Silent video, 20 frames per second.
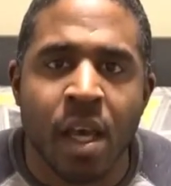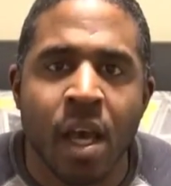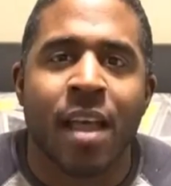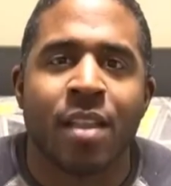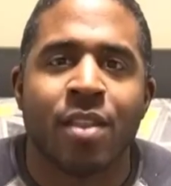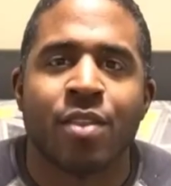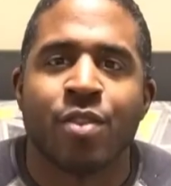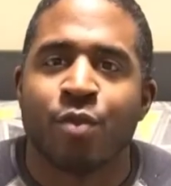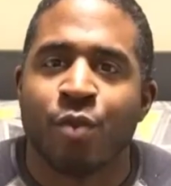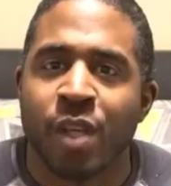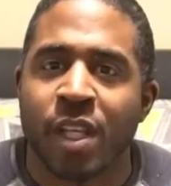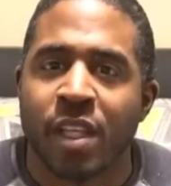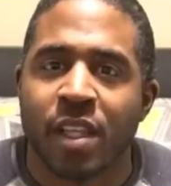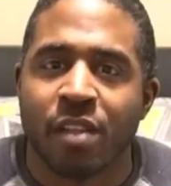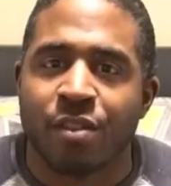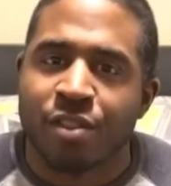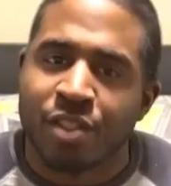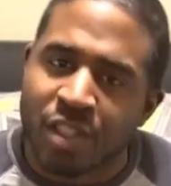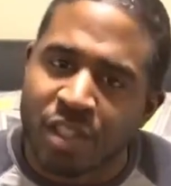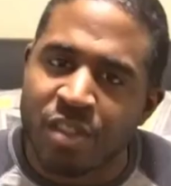And three,
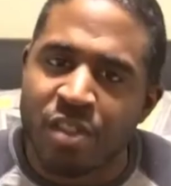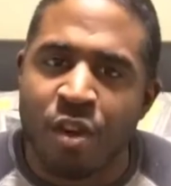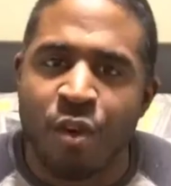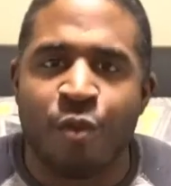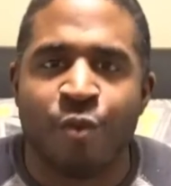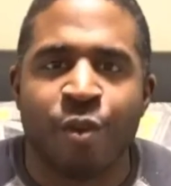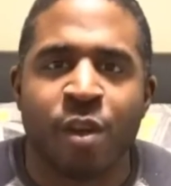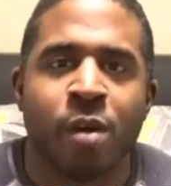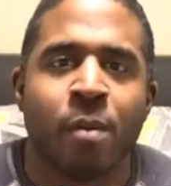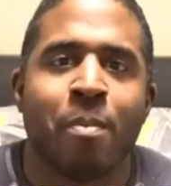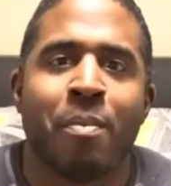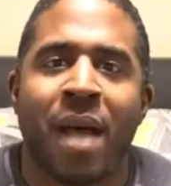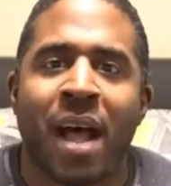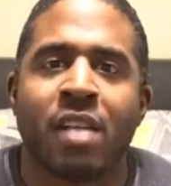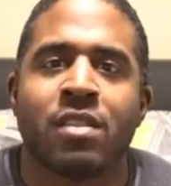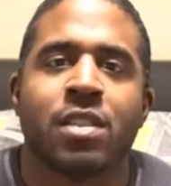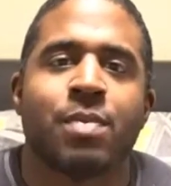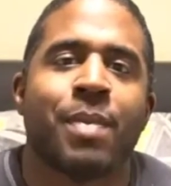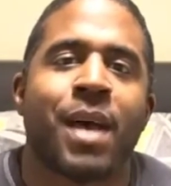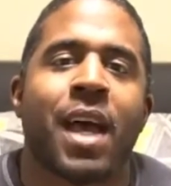there's no real
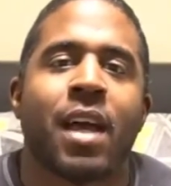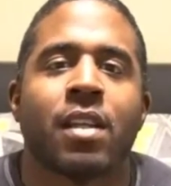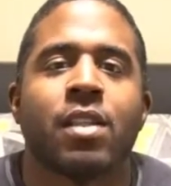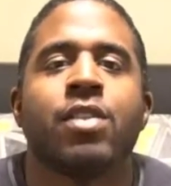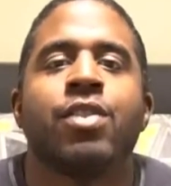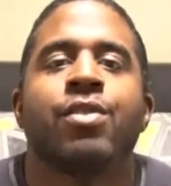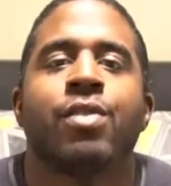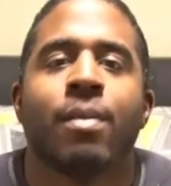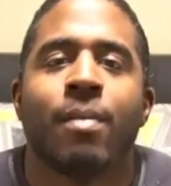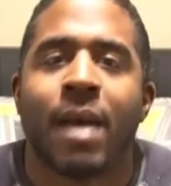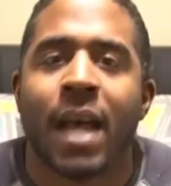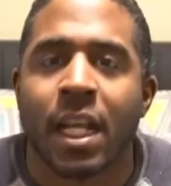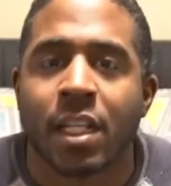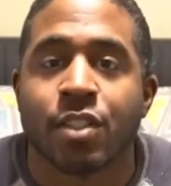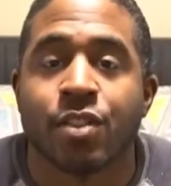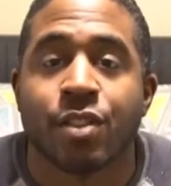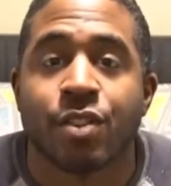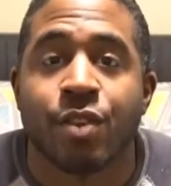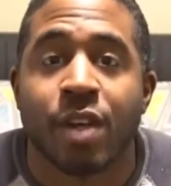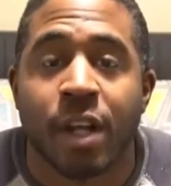bounce back to the
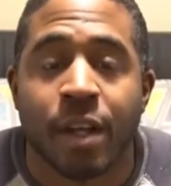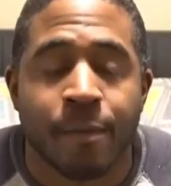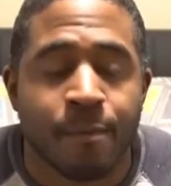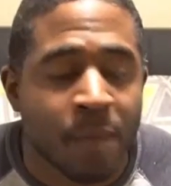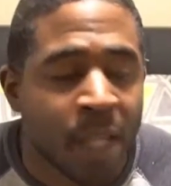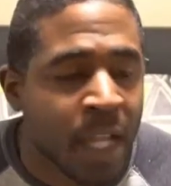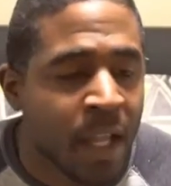mattress, right?